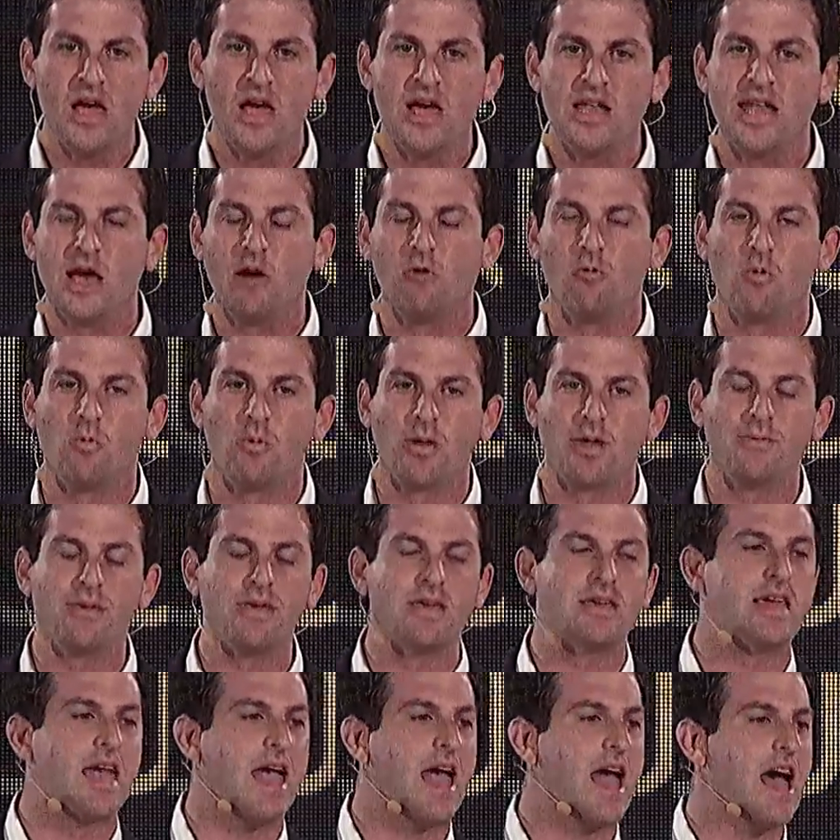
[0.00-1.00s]
Now, when we
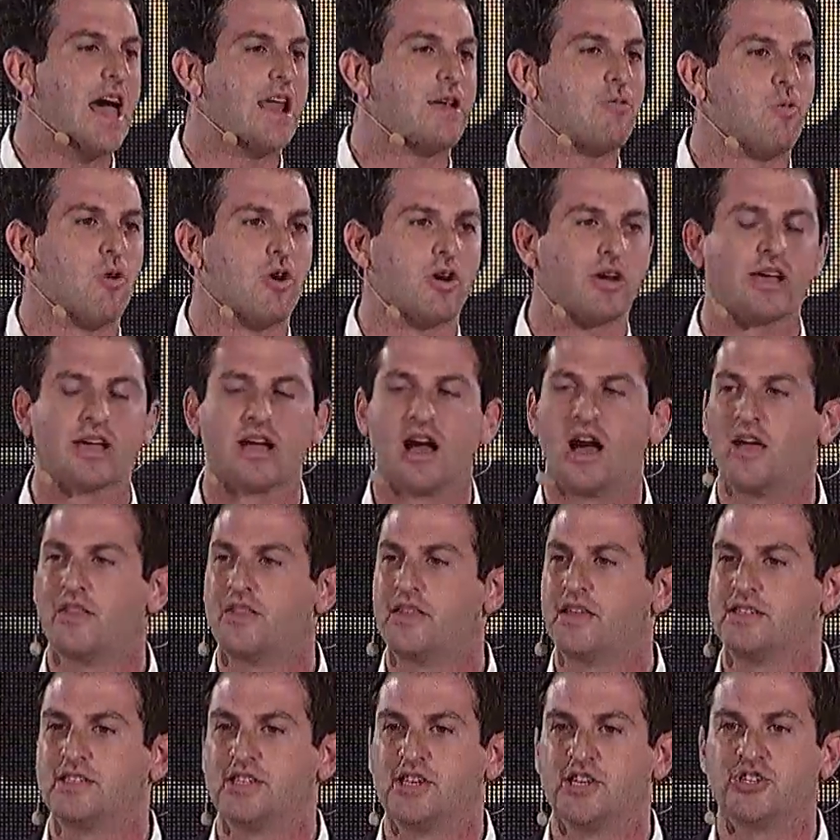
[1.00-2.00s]
began working on
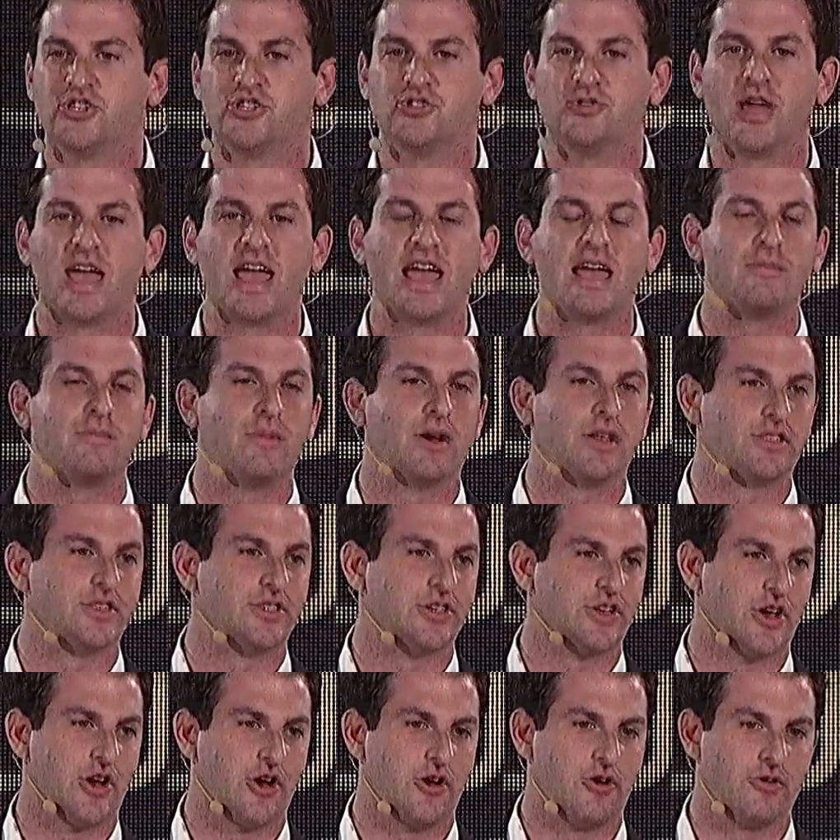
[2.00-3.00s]
this issue 8 months
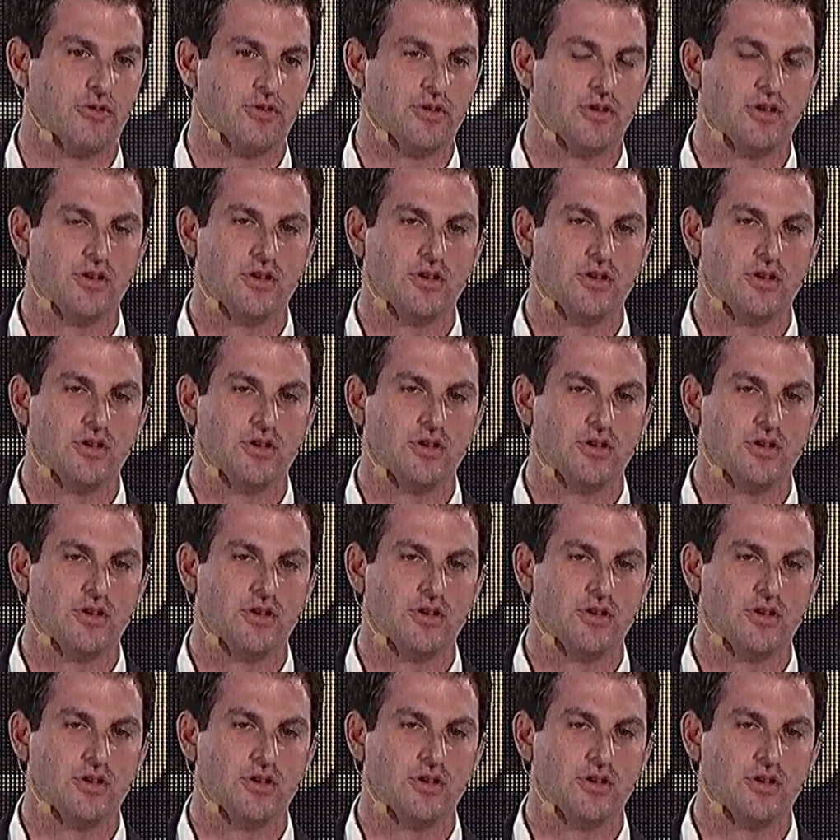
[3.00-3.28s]
ago,